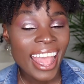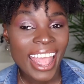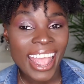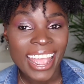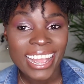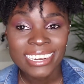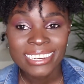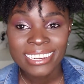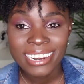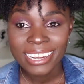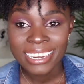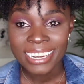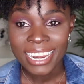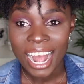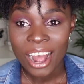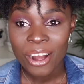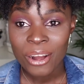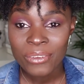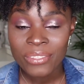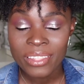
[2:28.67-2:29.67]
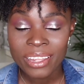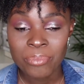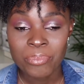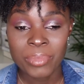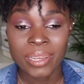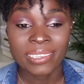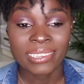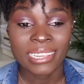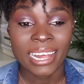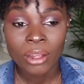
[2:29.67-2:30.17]
And now that
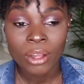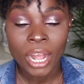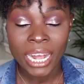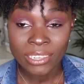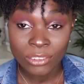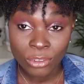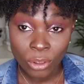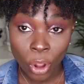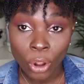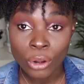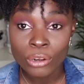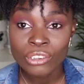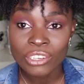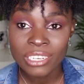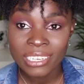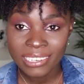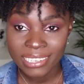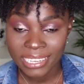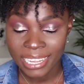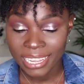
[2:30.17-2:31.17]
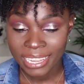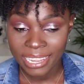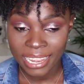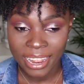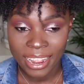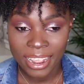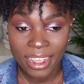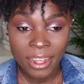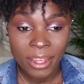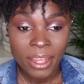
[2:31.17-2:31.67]
my son has gone to
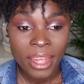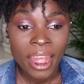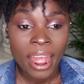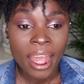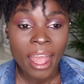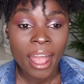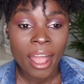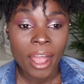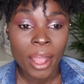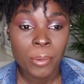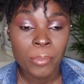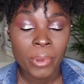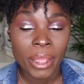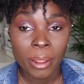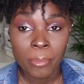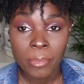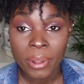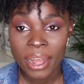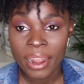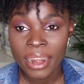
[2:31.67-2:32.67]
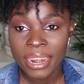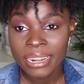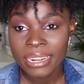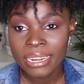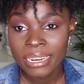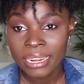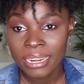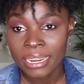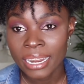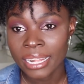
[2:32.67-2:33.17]
daycare, I am
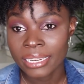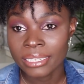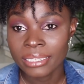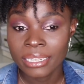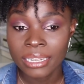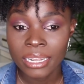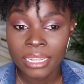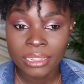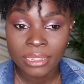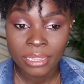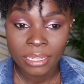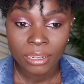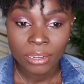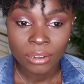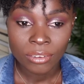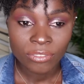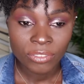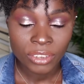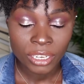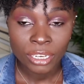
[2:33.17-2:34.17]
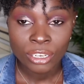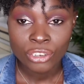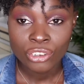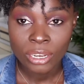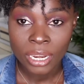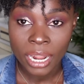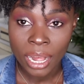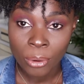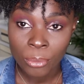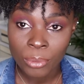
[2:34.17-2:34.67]
currently learning the Finnish
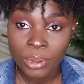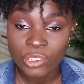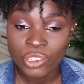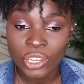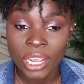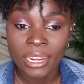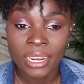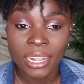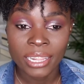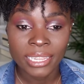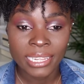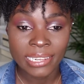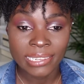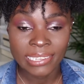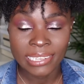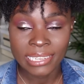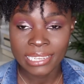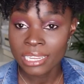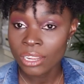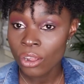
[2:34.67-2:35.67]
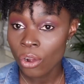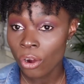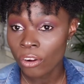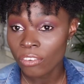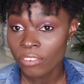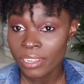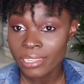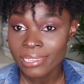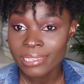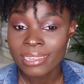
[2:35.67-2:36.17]
language under the TE
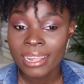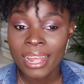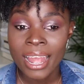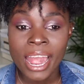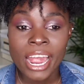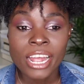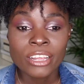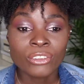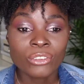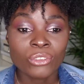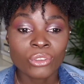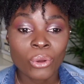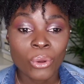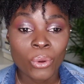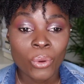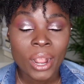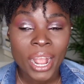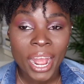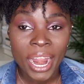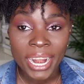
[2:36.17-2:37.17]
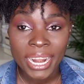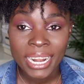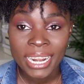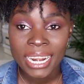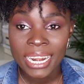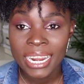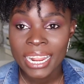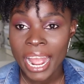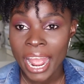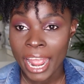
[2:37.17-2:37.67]
office. So
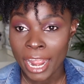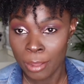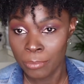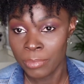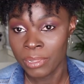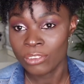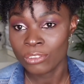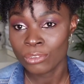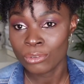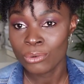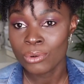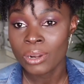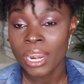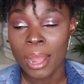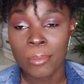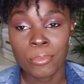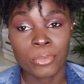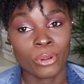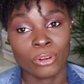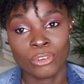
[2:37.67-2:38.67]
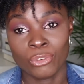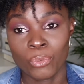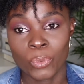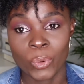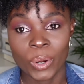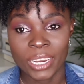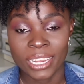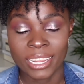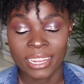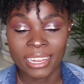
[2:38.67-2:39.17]
currently I am in school, I'm not
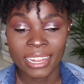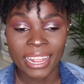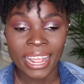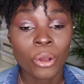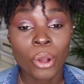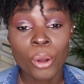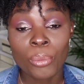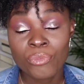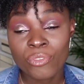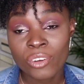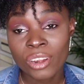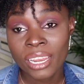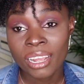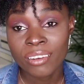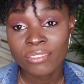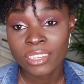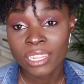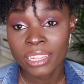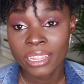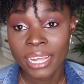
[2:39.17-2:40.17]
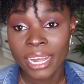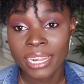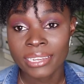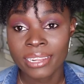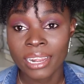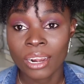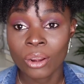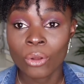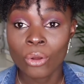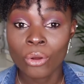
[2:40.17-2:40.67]
working. Hopefully after that
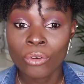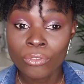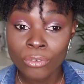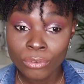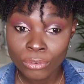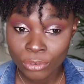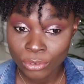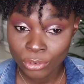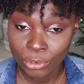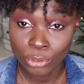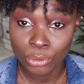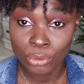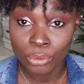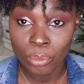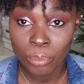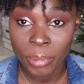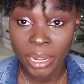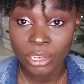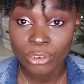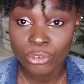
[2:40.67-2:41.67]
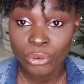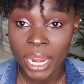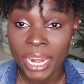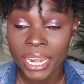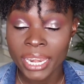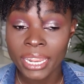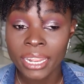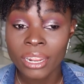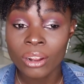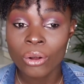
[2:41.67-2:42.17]
I'll go to my
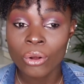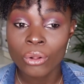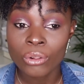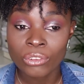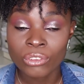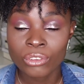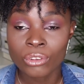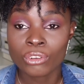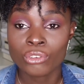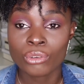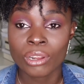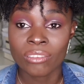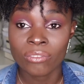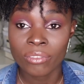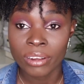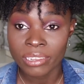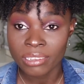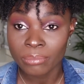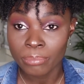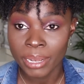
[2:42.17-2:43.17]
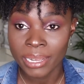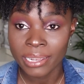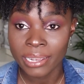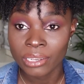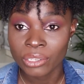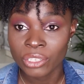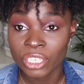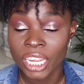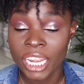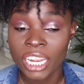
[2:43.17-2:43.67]
training, also to advance my
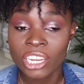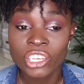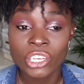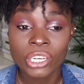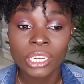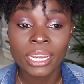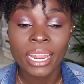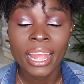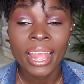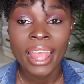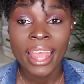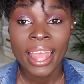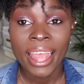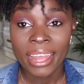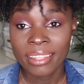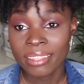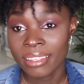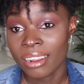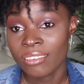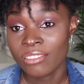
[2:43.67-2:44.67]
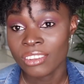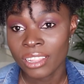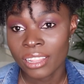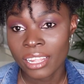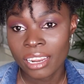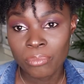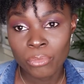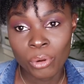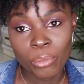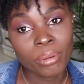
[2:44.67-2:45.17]
education, and then after
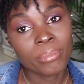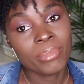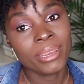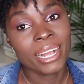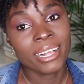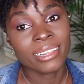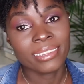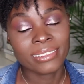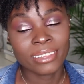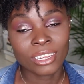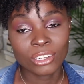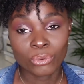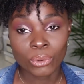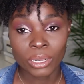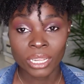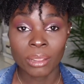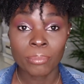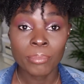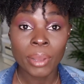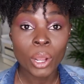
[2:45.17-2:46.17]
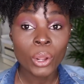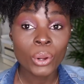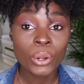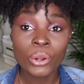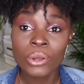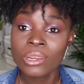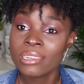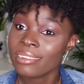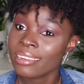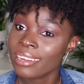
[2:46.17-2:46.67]
that probably I'll start working. But who
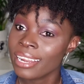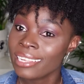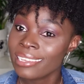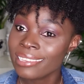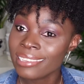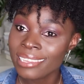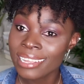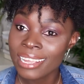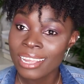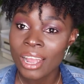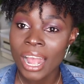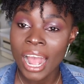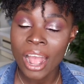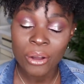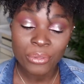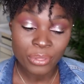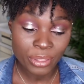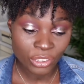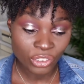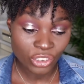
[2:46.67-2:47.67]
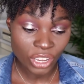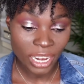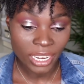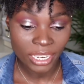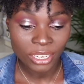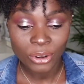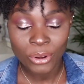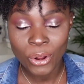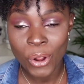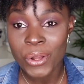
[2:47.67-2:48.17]
knows, let's see how the
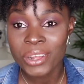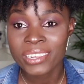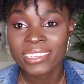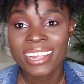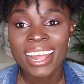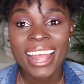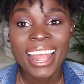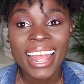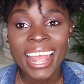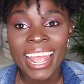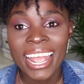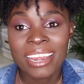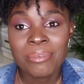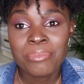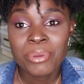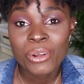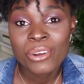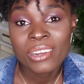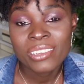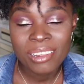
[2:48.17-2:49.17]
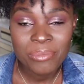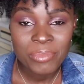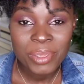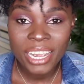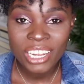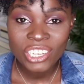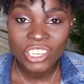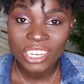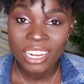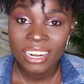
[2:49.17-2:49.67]
journey goes. And because I'm
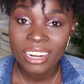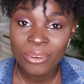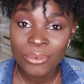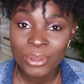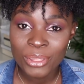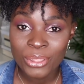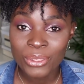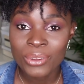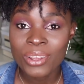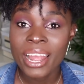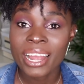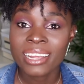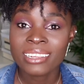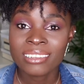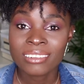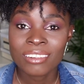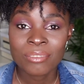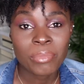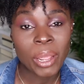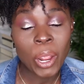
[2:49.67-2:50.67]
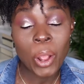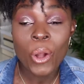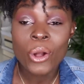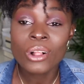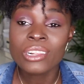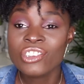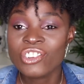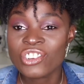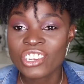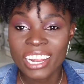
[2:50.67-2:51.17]
here sharing with you guys my
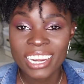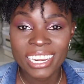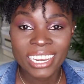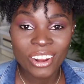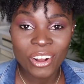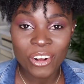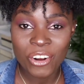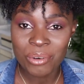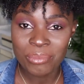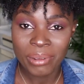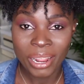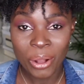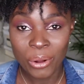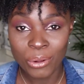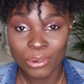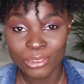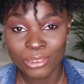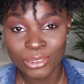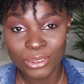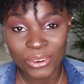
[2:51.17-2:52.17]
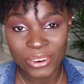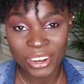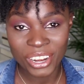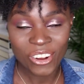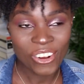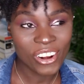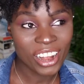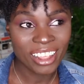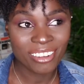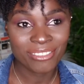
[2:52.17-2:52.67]
whole journey, or my whole story,
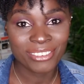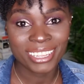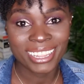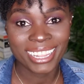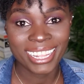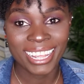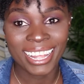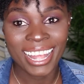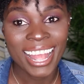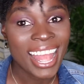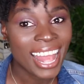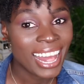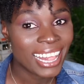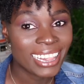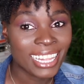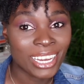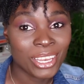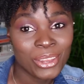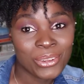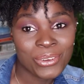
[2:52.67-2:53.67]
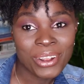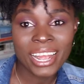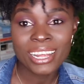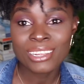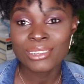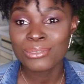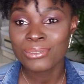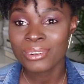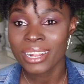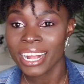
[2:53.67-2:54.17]
or everything, then you
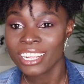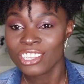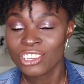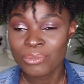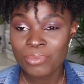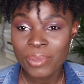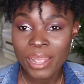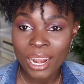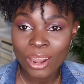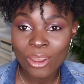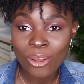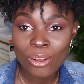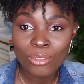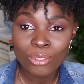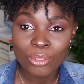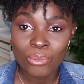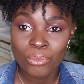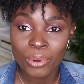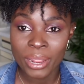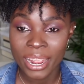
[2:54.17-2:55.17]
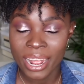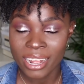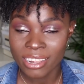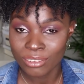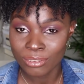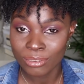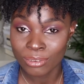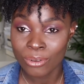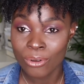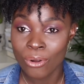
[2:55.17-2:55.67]
guys will catch me along the way
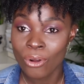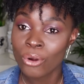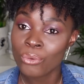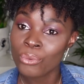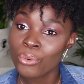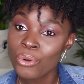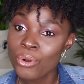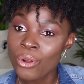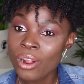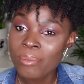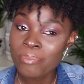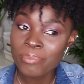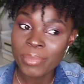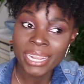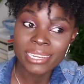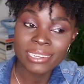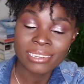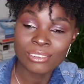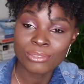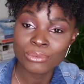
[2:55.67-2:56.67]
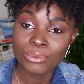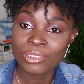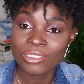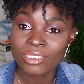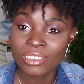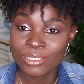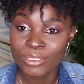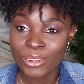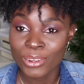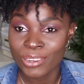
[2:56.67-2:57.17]
as we go, or we might as well
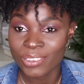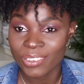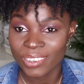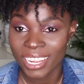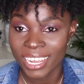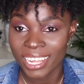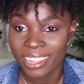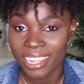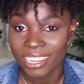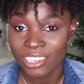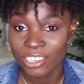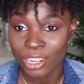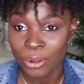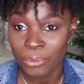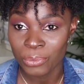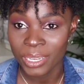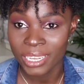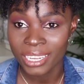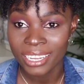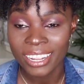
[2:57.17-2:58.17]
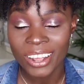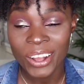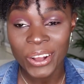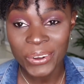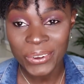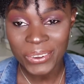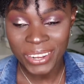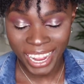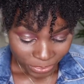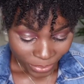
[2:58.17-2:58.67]
just go together, shall we?
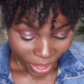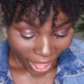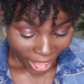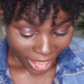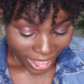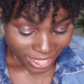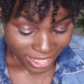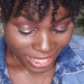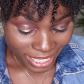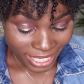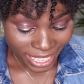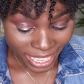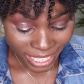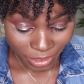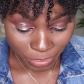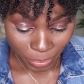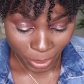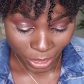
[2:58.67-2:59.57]
Okay. The next